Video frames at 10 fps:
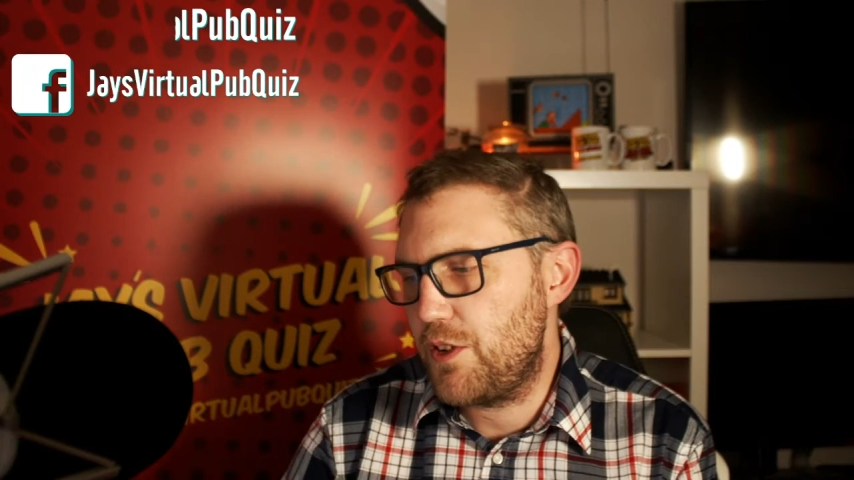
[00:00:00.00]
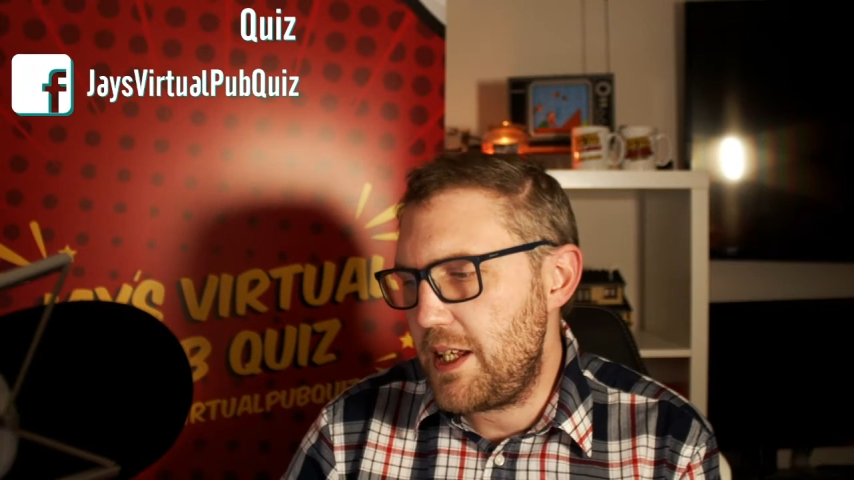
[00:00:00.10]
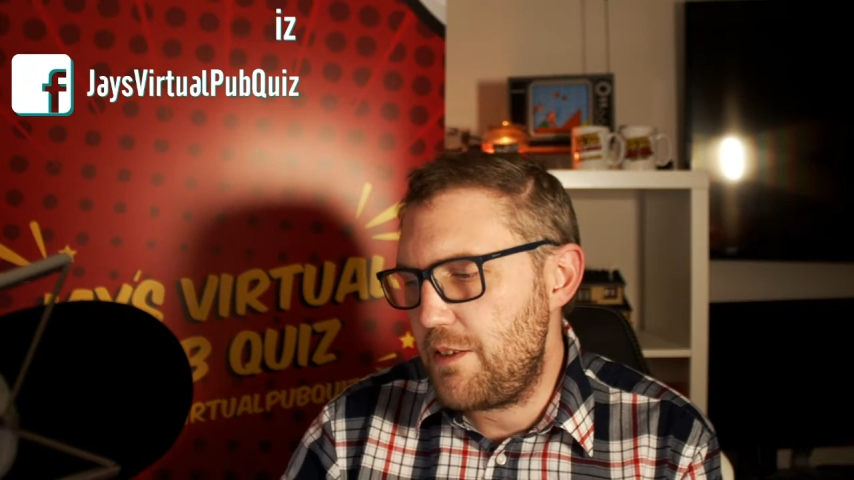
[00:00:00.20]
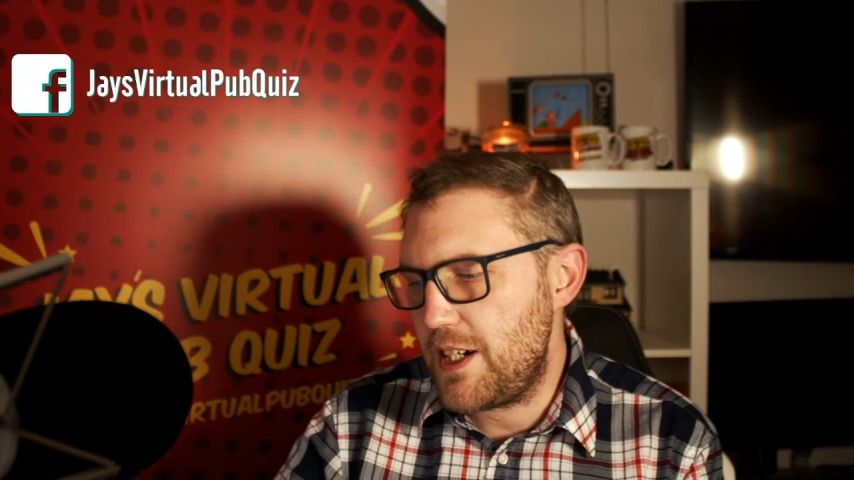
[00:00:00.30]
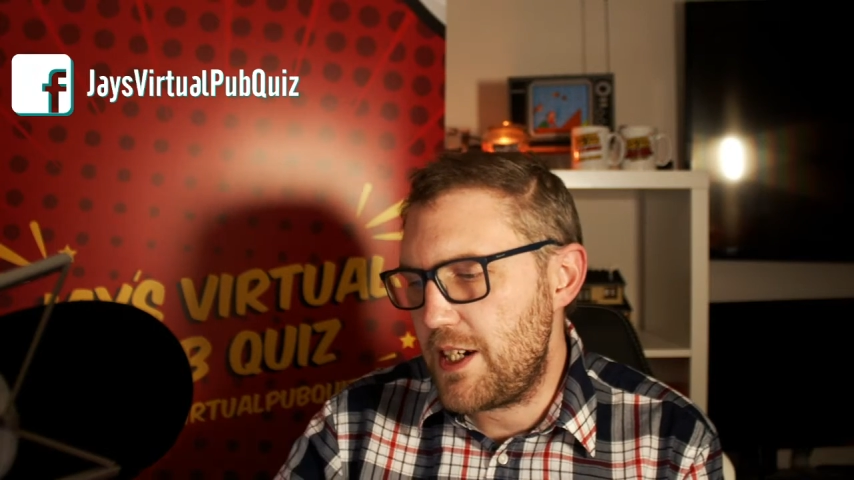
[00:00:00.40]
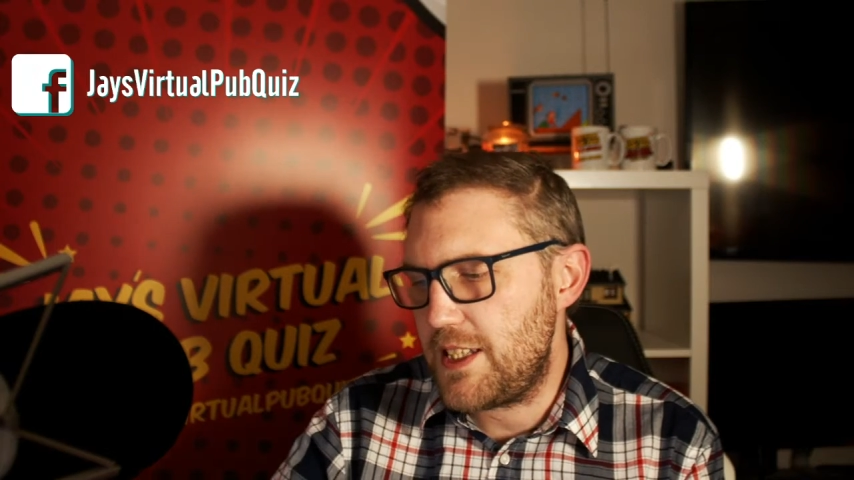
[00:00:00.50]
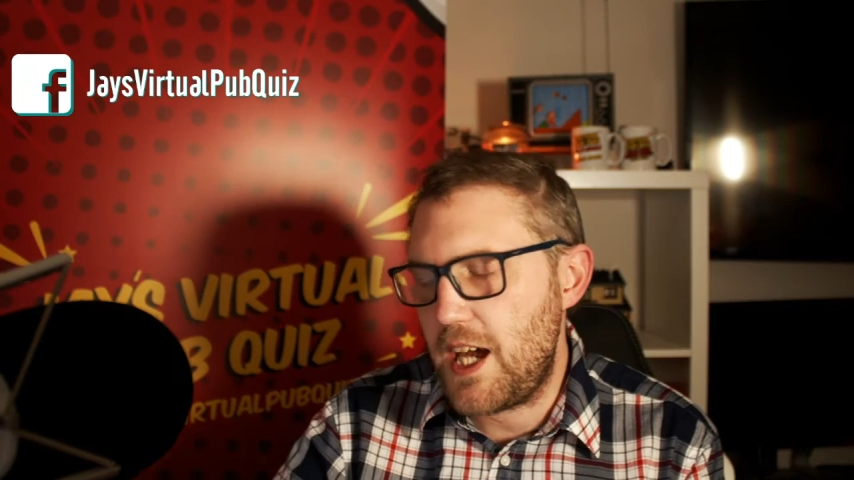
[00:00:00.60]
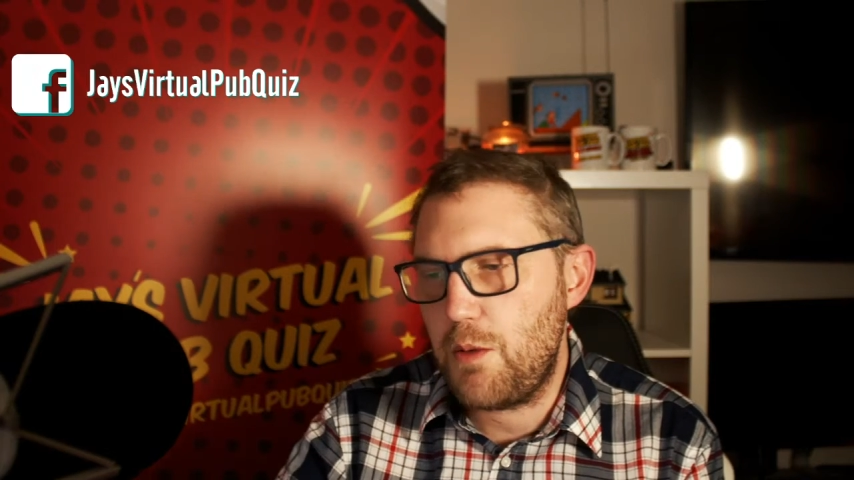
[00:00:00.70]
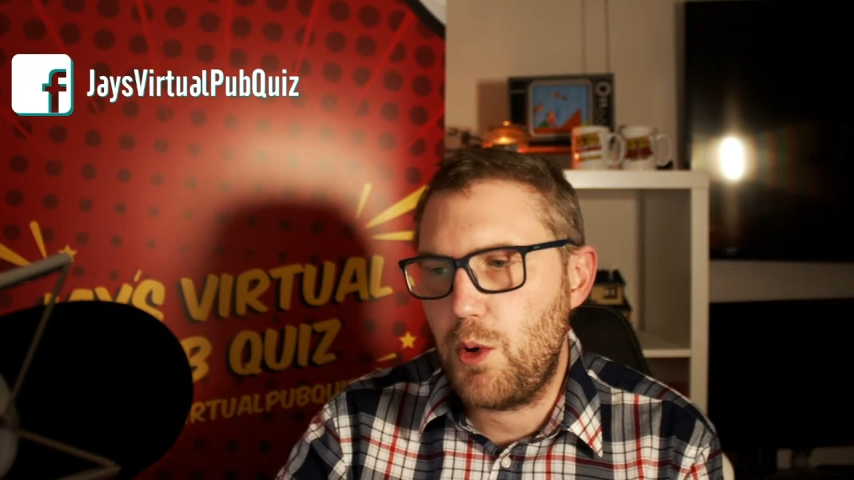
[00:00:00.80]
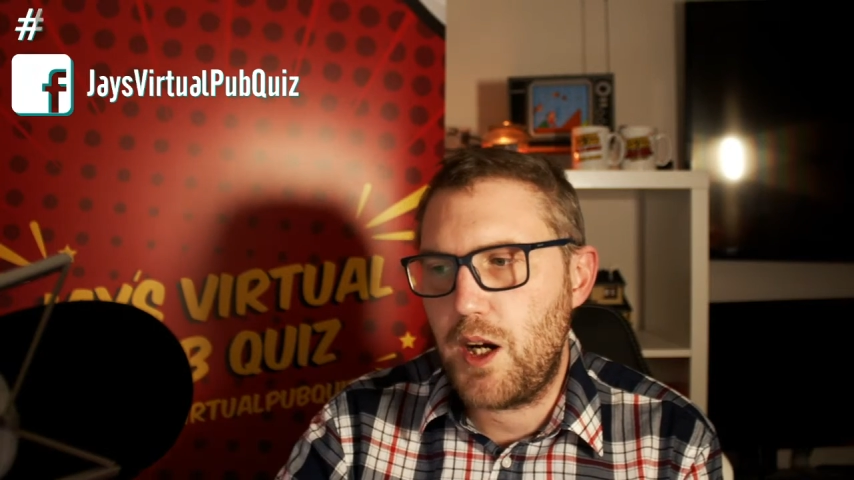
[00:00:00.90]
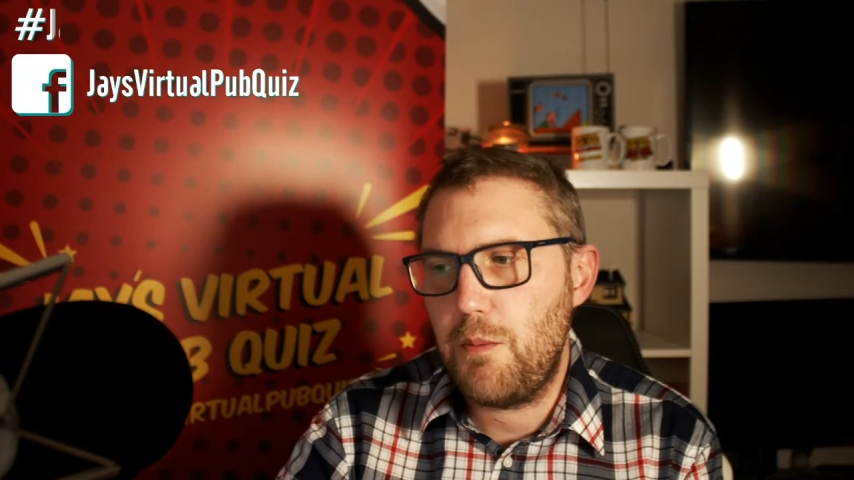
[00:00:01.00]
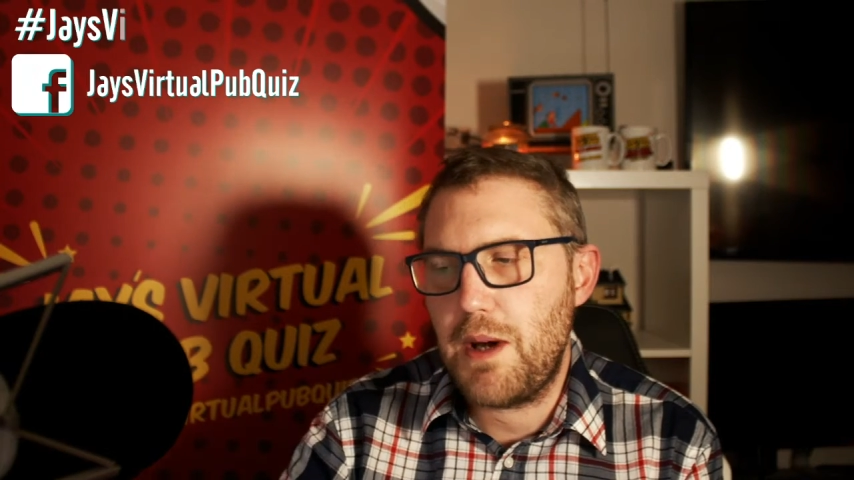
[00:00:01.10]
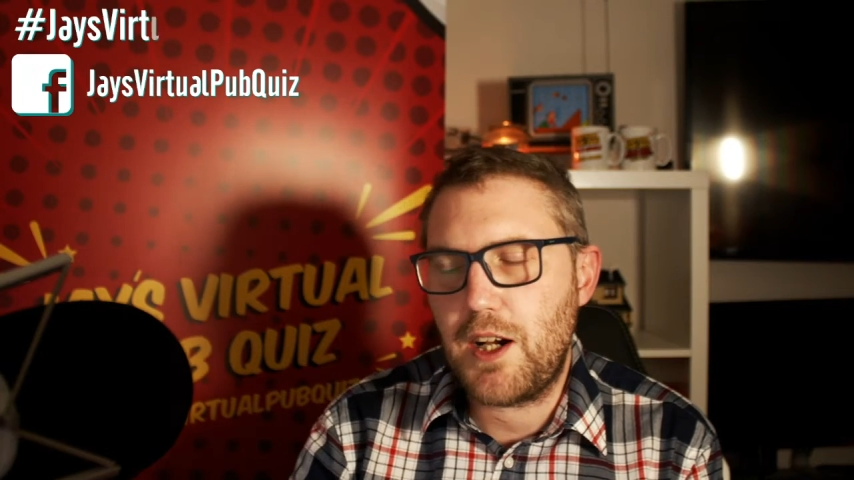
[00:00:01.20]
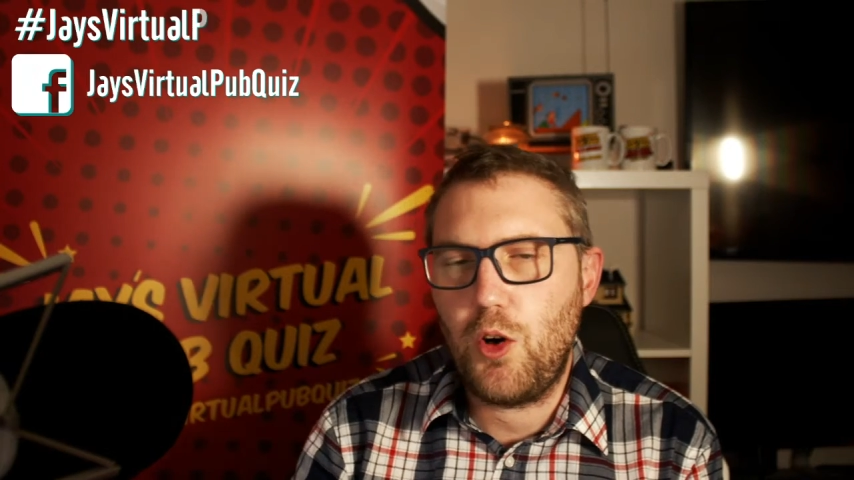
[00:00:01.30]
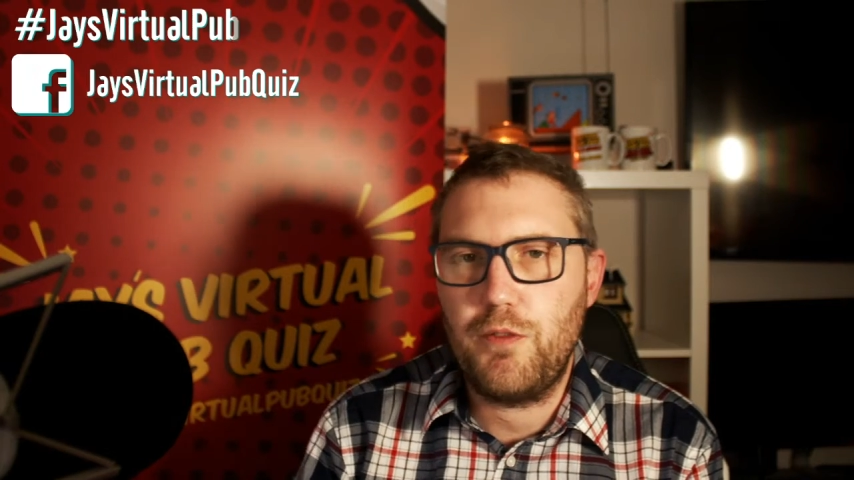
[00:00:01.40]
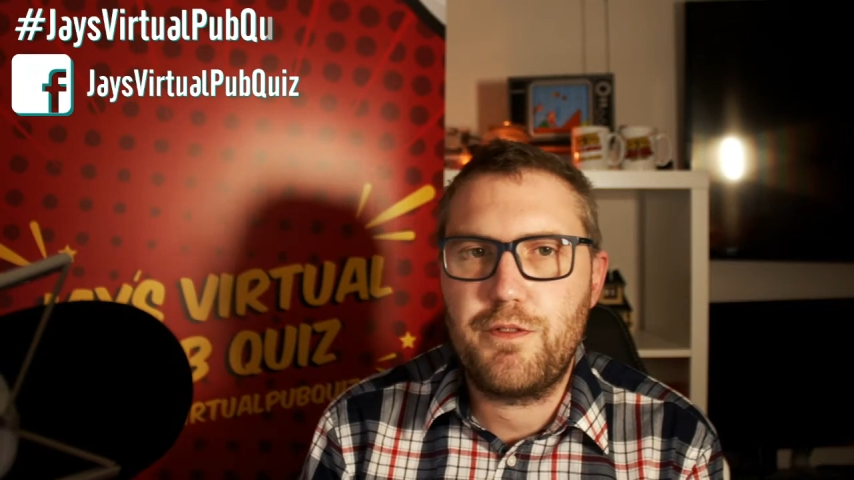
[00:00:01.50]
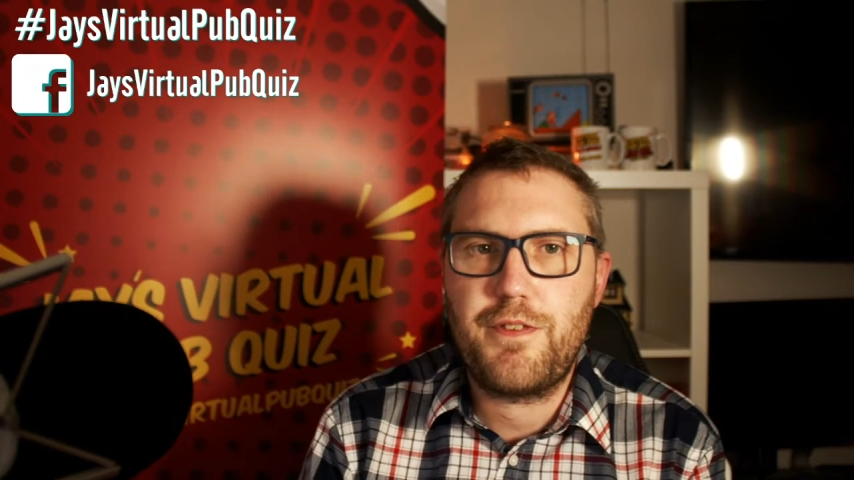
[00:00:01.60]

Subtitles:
completely reset and we'll come back on